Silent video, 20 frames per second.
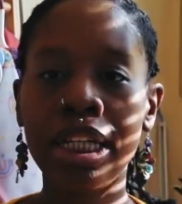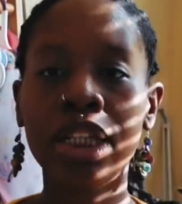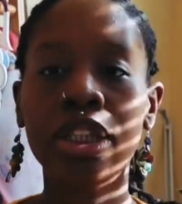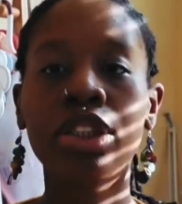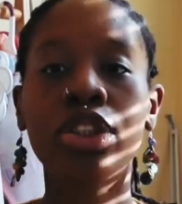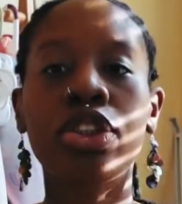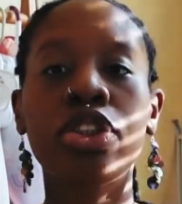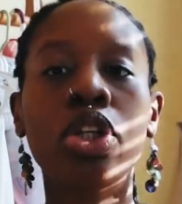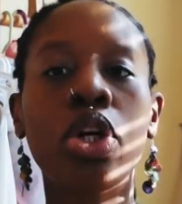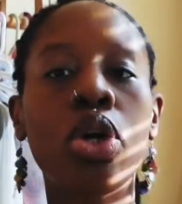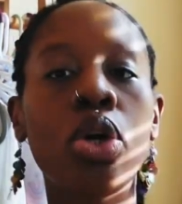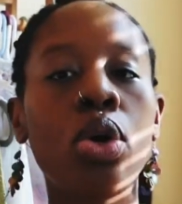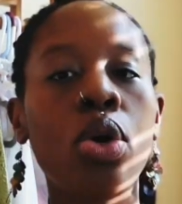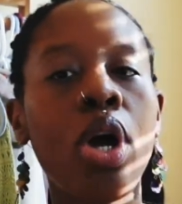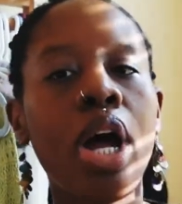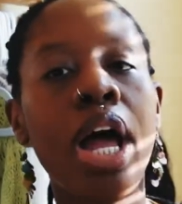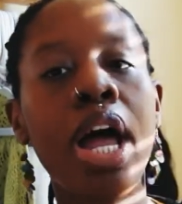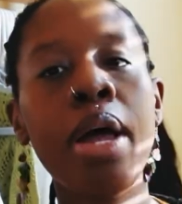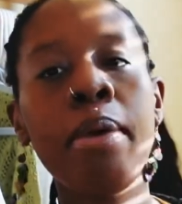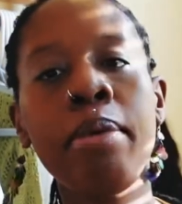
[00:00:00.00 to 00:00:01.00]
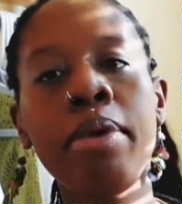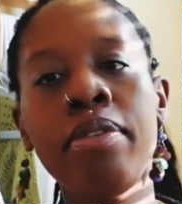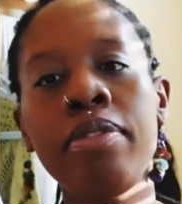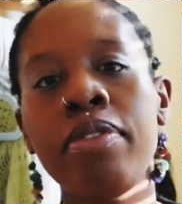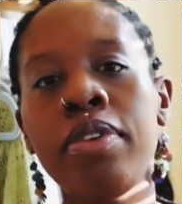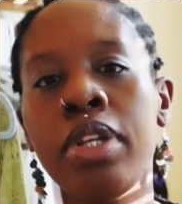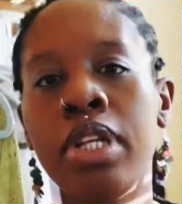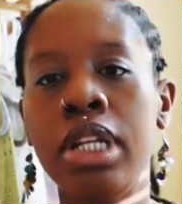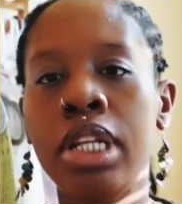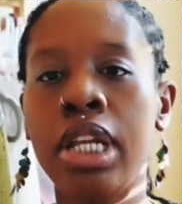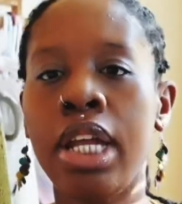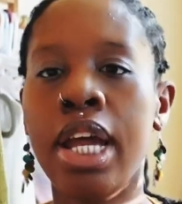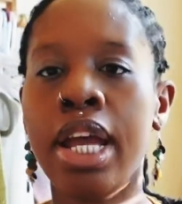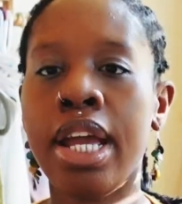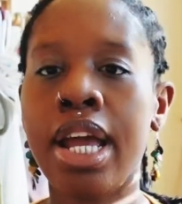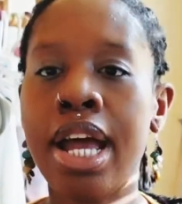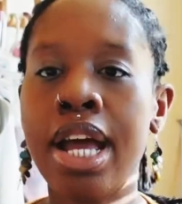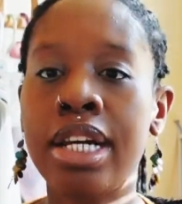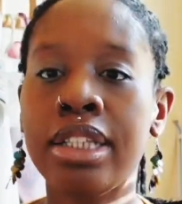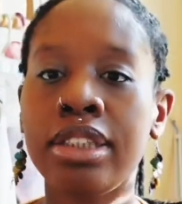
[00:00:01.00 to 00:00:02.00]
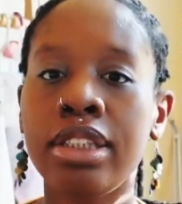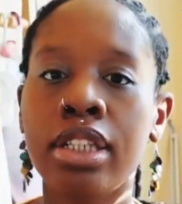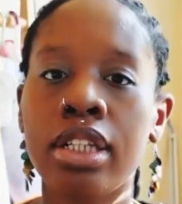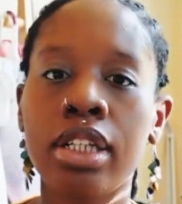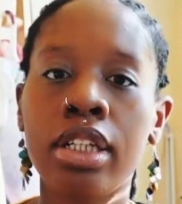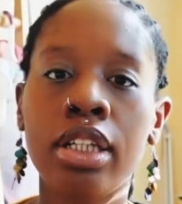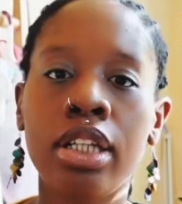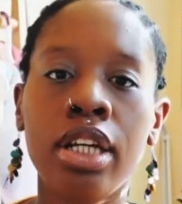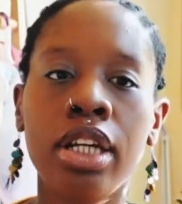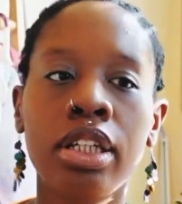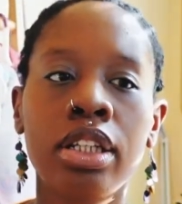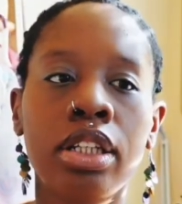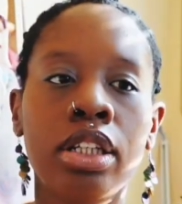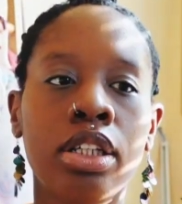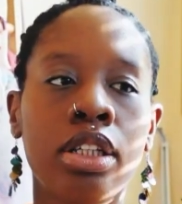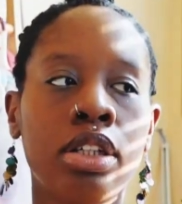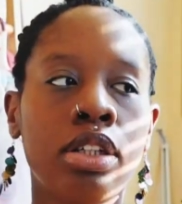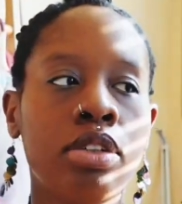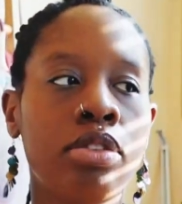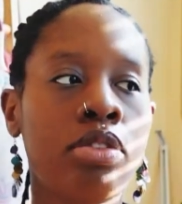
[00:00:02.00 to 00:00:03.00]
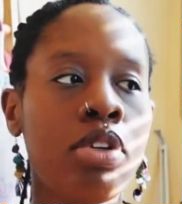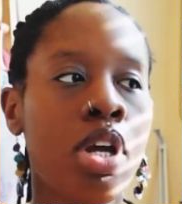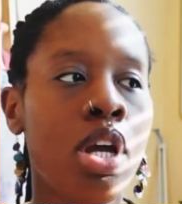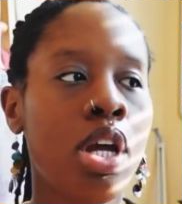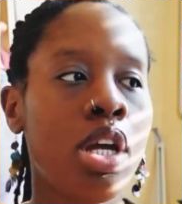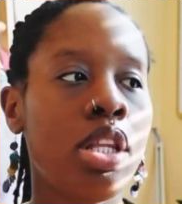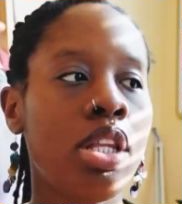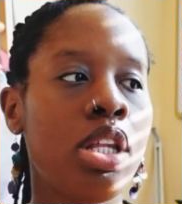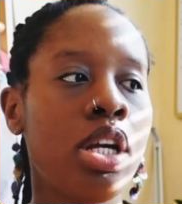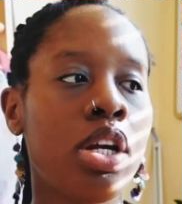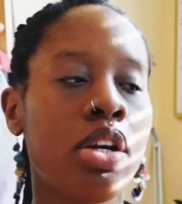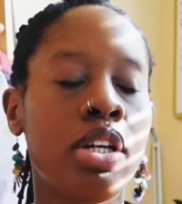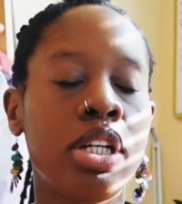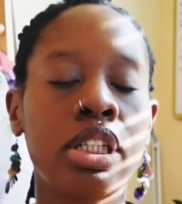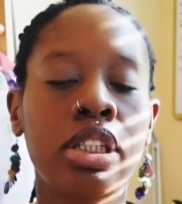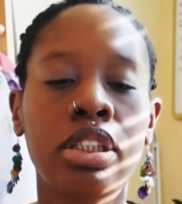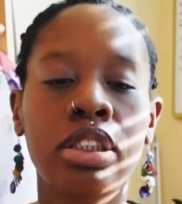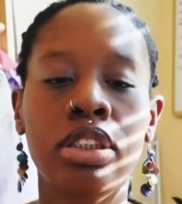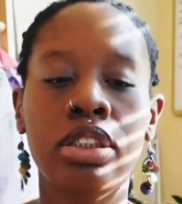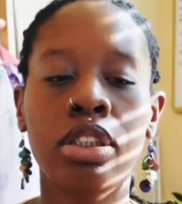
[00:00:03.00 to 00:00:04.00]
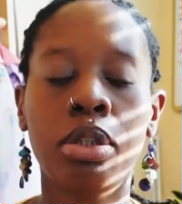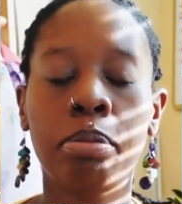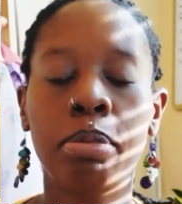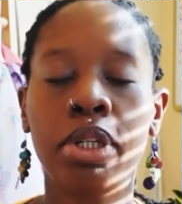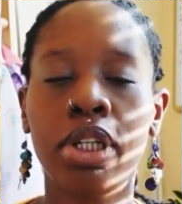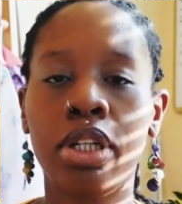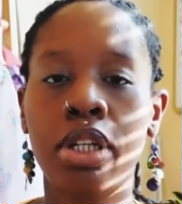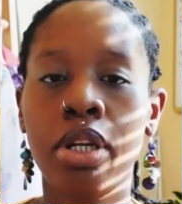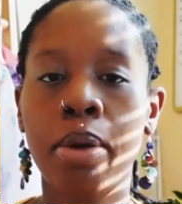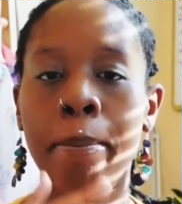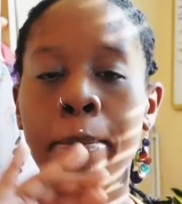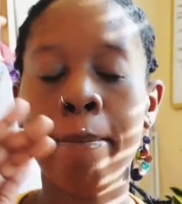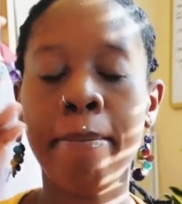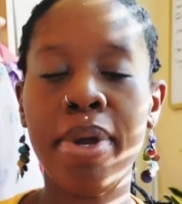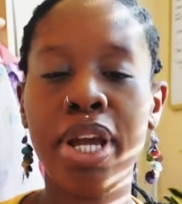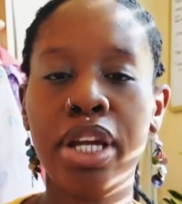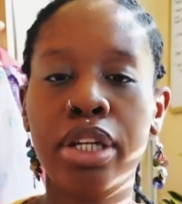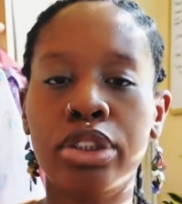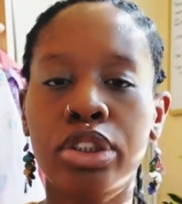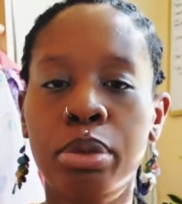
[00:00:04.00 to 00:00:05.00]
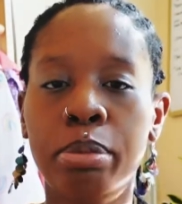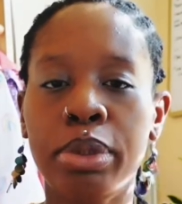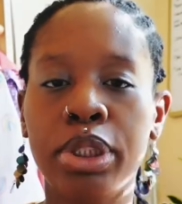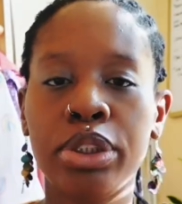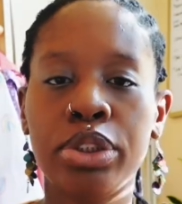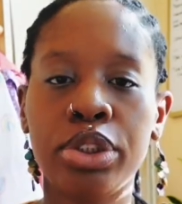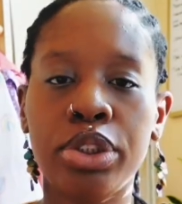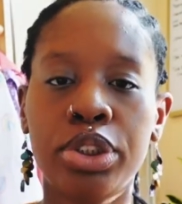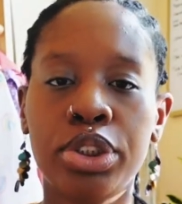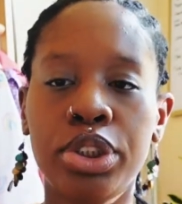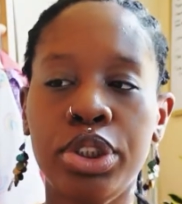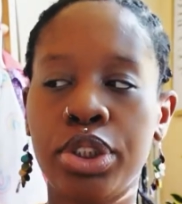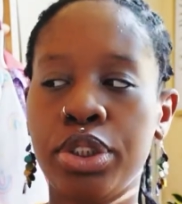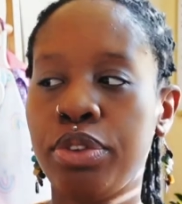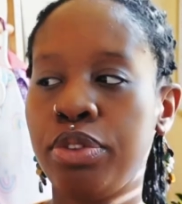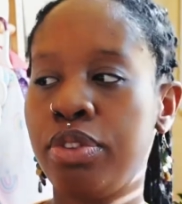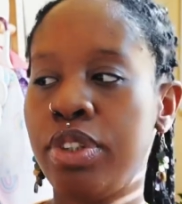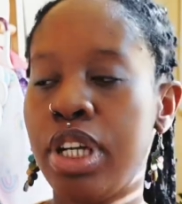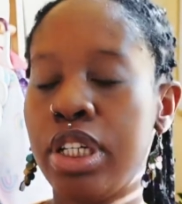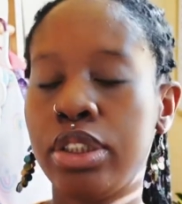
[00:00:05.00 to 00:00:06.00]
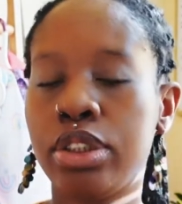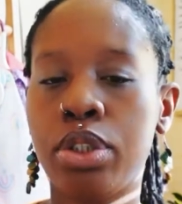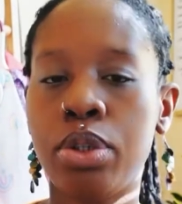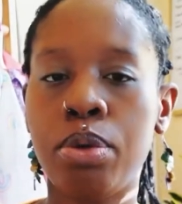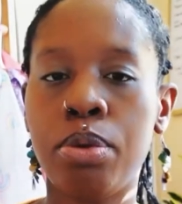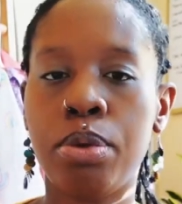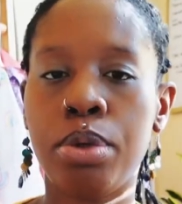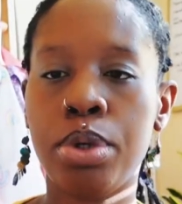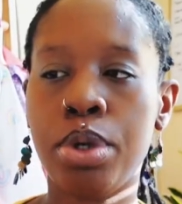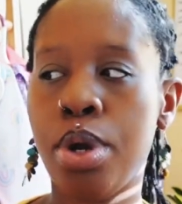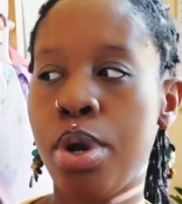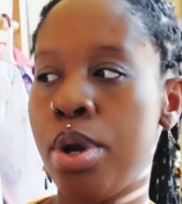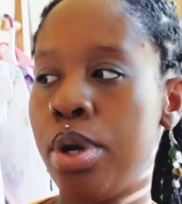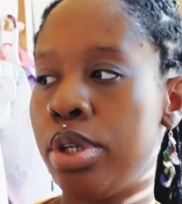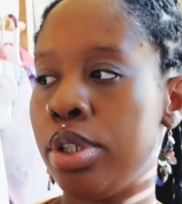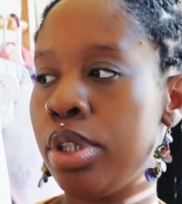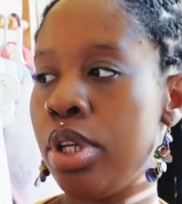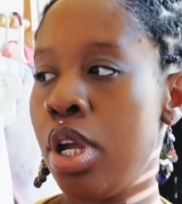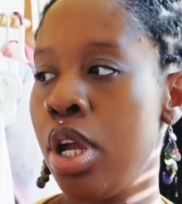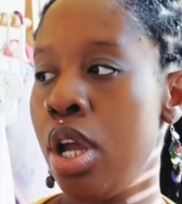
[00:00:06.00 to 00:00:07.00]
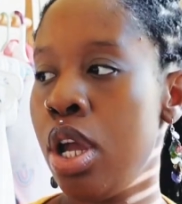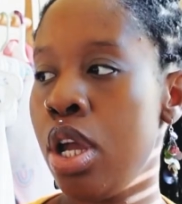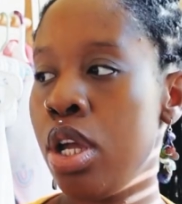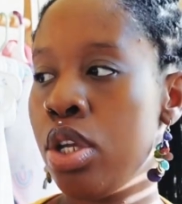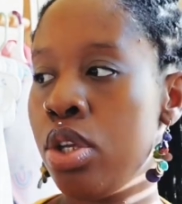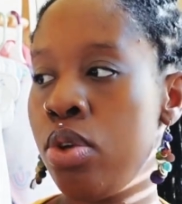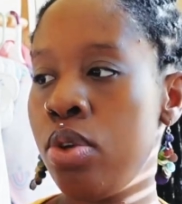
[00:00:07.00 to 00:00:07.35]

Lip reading: So I've been feeling like as a collective there is a big major shift that's going on.